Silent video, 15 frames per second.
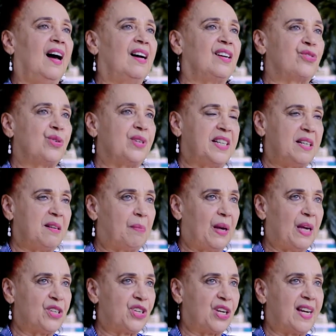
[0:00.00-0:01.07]
treating
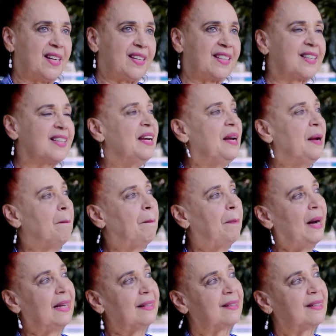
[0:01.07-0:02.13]
patients. Yes.
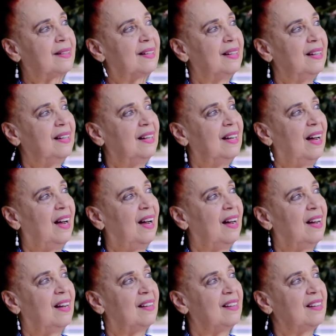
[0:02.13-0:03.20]
But
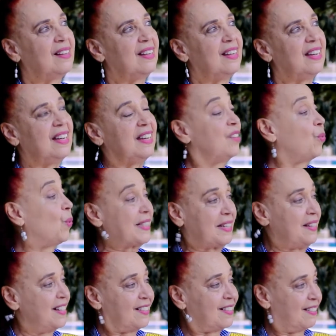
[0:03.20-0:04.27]
it
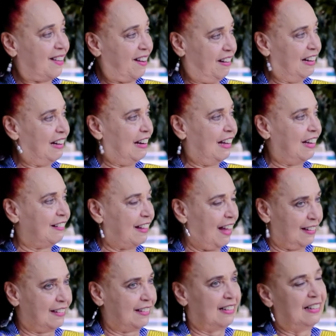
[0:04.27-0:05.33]
wasn't necessarily like
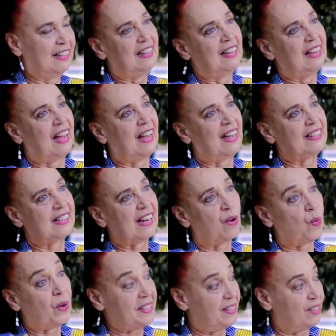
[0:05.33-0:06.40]
that. And I
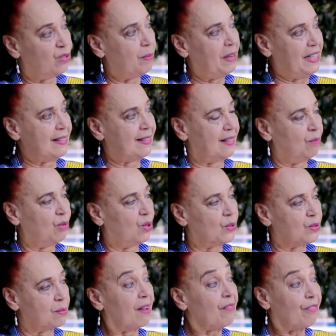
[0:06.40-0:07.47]
went into medicine
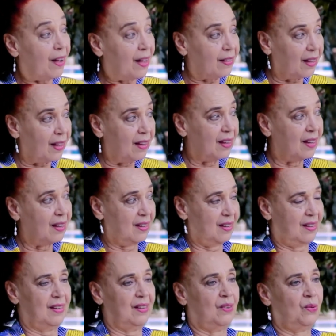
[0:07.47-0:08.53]
because my father
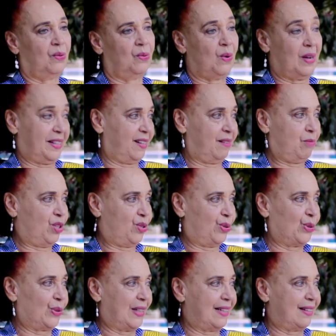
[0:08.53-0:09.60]
wanted me to
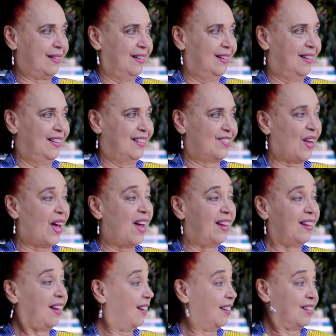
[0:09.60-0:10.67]
do it. So
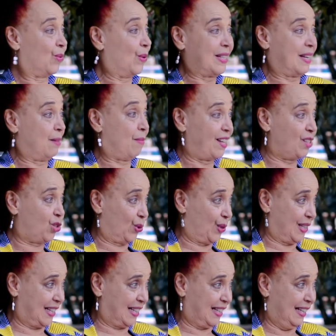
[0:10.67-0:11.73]
it wasn't my
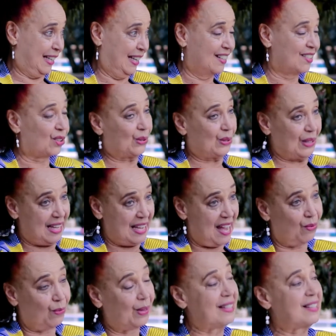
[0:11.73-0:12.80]
choice. So to the
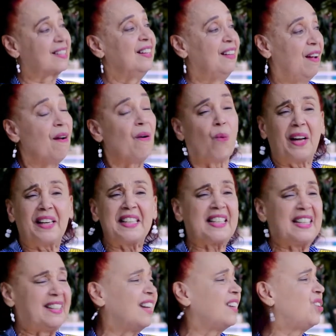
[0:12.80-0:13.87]
young ones, what is
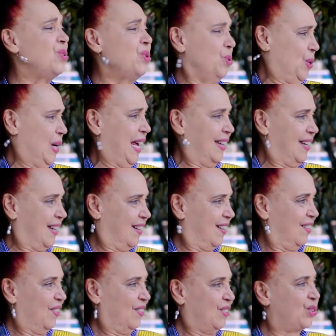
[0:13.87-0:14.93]
it that you like?
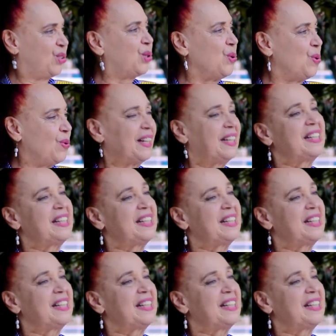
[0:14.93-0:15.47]
Do what